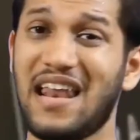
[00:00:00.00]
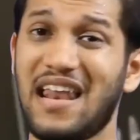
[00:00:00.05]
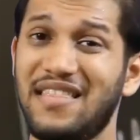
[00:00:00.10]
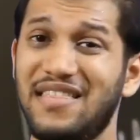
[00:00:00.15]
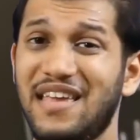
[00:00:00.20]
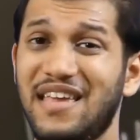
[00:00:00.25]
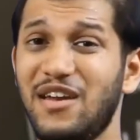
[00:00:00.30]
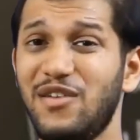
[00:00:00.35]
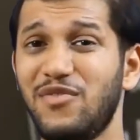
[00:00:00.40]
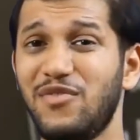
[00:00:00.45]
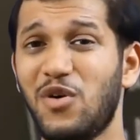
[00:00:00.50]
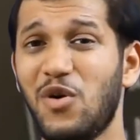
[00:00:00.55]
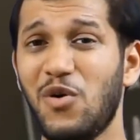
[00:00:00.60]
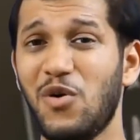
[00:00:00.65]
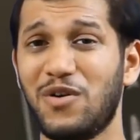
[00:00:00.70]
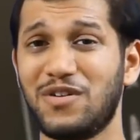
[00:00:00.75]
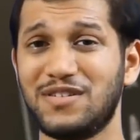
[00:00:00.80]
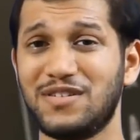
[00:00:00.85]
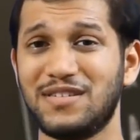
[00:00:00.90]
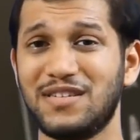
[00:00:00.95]
And at the end of a
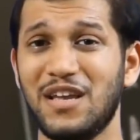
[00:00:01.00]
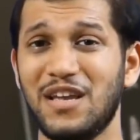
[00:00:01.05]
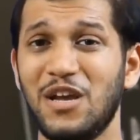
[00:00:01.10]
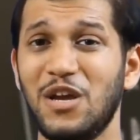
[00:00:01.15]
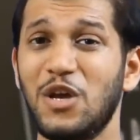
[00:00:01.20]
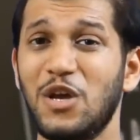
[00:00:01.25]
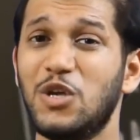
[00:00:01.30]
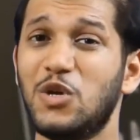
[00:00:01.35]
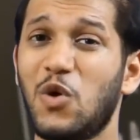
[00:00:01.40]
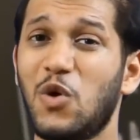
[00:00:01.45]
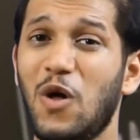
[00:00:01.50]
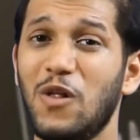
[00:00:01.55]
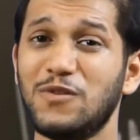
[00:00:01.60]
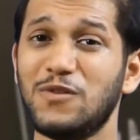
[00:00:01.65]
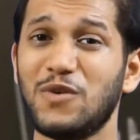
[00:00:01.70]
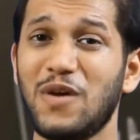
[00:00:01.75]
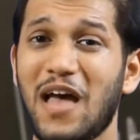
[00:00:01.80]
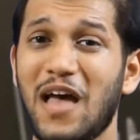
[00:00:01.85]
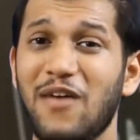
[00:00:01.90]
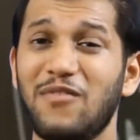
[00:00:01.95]
course, you
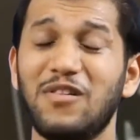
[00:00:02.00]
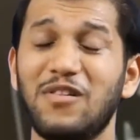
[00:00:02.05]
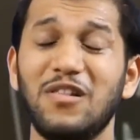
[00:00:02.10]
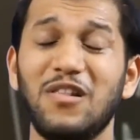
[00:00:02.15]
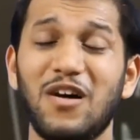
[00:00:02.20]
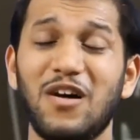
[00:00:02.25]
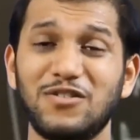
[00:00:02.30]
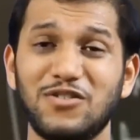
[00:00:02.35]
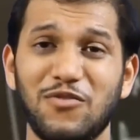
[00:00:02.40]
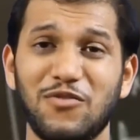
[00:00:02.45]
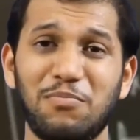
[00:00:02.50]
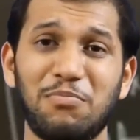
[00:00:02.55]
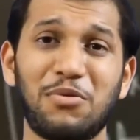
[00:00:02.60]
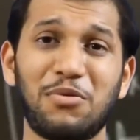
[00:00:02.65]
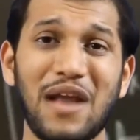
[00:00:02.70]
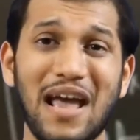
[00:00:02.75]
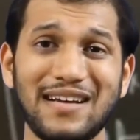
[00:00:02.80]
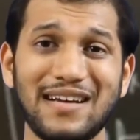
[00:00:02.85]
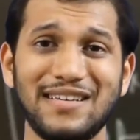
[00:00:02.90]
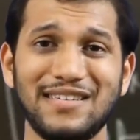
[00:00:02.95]
also have lots of
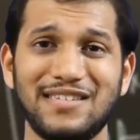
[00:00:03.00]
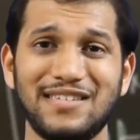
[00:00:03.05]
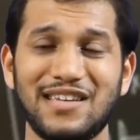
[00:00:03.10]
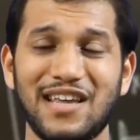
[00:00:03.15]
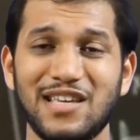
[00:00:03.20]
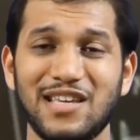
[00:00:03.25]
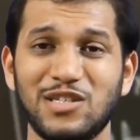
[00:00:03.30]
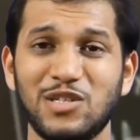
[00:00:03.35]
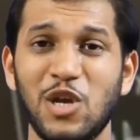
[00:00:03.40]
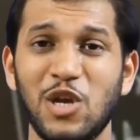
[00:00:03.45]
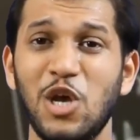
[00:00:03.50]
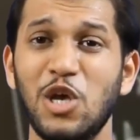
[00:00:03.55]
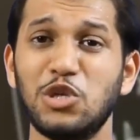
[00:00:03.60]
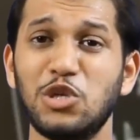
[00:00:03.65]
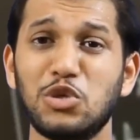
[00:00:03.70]
practice tests